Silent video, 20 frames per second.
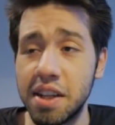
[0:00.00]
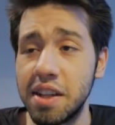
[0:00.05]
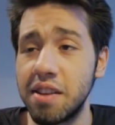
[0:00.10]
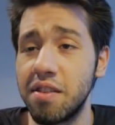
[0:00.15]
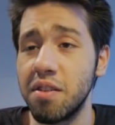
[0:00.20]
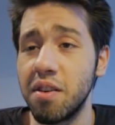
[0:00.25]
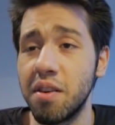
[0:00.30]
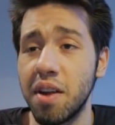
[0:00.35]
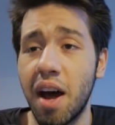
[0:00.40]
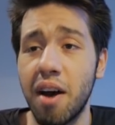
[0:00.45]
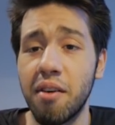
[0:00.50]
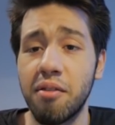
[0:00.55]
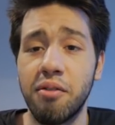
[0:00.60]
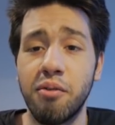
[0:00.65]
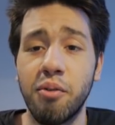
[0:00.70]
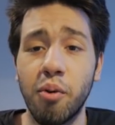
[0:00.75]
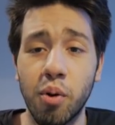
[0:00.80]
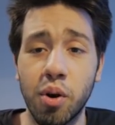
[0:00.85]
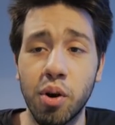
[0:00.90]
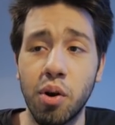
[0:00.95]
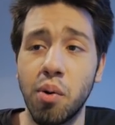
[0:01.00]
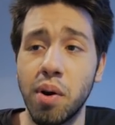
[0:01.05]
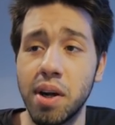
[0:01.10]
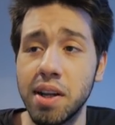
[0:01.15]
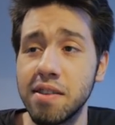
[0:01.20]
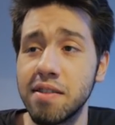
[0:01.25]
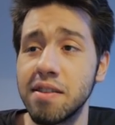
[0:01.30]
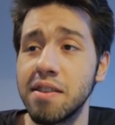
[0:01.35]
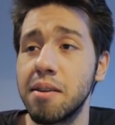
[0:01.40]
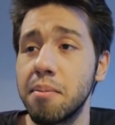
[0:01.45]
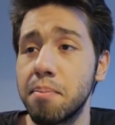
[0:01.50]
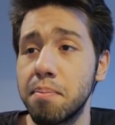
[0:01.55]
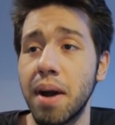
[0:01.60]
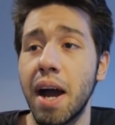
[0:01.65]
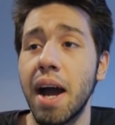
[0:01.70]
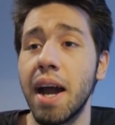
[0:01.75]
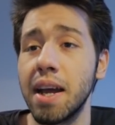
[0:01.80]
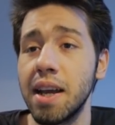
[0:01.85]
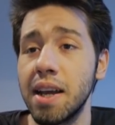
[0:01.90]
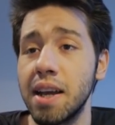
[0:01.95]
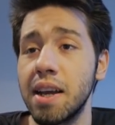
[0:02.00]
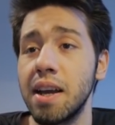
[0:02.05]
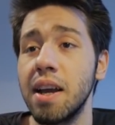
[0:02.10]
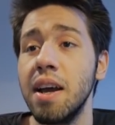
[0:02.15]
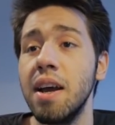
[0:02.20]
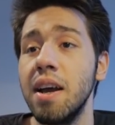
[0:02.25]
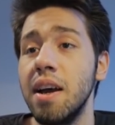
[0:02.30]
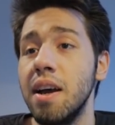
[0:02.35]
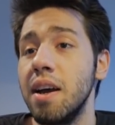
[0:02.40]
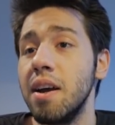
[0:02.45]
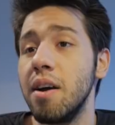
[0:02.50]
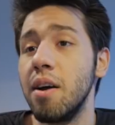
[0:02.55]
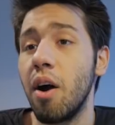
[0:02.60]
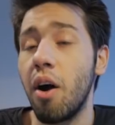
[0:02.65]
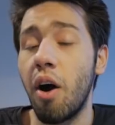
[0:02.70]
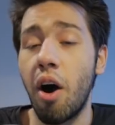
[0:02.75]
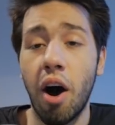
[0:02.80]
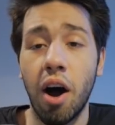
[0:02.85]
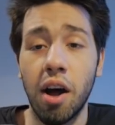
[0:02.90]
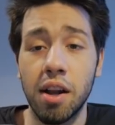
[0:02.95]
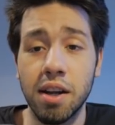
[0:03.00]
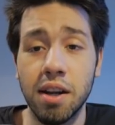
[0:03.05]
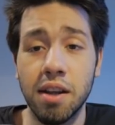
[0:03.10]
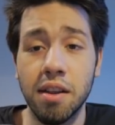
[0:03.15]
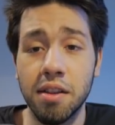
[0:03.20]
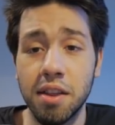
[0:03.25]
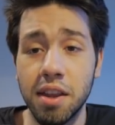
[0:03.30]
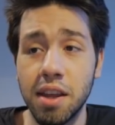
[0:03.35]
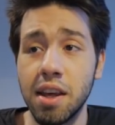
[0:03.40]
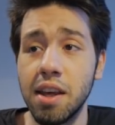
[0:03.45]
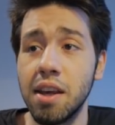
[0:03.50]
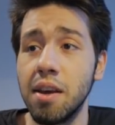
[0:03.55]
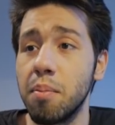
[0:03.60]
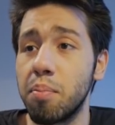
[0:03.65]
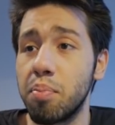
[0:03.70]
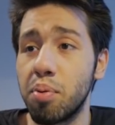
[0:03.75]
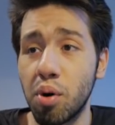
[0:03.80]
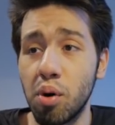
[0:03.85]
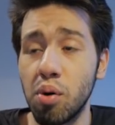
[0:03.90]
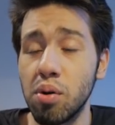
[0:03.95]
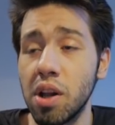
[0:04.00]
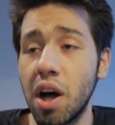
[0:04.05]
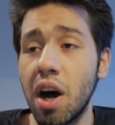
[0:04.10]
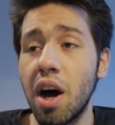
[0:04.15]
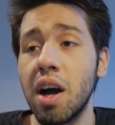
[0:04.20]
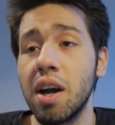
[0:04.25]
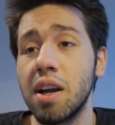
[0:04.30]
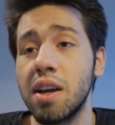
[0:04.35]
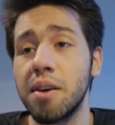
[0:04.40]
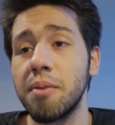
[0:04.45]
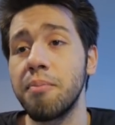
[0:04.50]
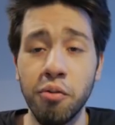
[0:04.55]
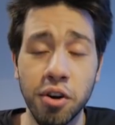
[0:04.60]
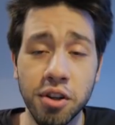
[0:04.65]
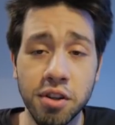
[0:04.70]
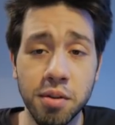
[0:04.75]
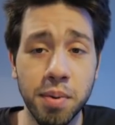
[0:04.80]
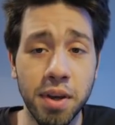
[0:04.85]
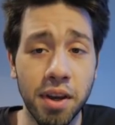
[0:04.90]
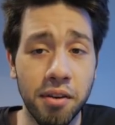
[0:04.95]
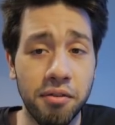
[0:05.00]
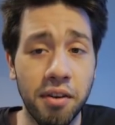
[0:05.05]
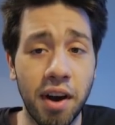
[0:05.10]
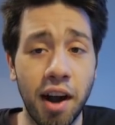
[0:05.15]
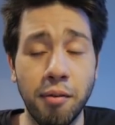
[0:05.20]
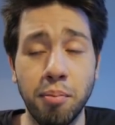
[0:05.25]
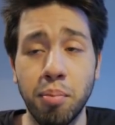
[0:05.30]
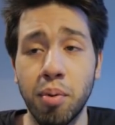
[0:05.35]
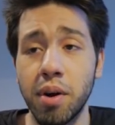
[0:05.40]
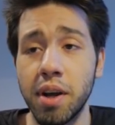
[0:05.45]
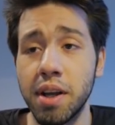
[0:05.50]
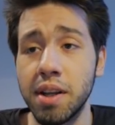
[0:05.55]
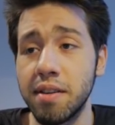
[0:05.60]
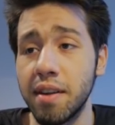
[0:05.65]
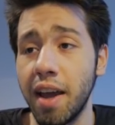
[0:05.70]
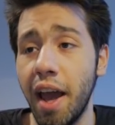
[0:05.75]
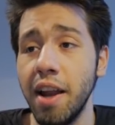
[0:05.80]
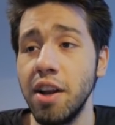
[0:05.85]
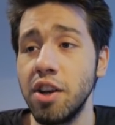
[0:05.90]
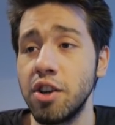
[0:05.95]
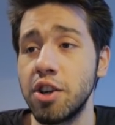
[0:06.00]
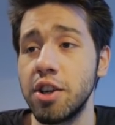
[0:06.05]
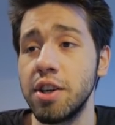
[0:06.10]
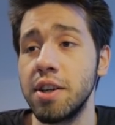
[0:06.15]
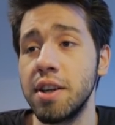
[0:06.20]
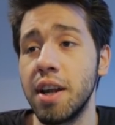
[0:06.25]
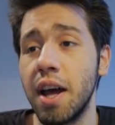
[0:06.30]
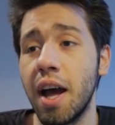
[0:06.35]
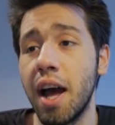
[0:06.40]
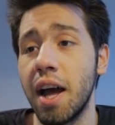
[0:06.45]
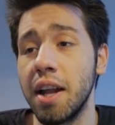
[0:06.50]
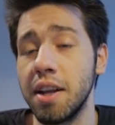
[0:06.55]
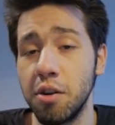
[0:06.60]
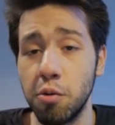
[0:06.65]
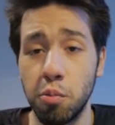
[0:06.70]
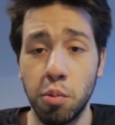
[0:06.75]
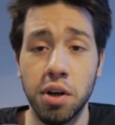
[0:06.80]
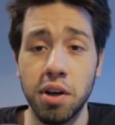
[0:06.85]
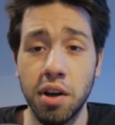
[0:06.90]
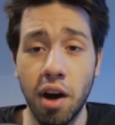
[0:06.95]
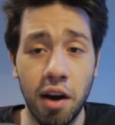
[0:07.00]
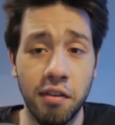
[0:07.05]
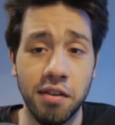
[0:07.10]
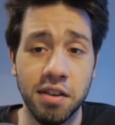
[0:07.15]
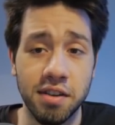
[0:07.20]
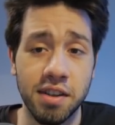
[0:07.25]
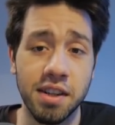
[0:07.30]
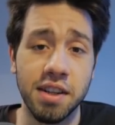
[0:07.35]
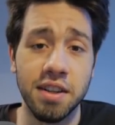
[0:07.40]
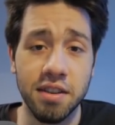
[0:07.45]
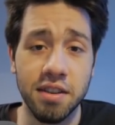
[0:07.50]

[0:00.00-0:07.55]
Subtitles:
needs you to have 4 coins in the bank on the prologue for it to be a 5-point engine, and you want obviously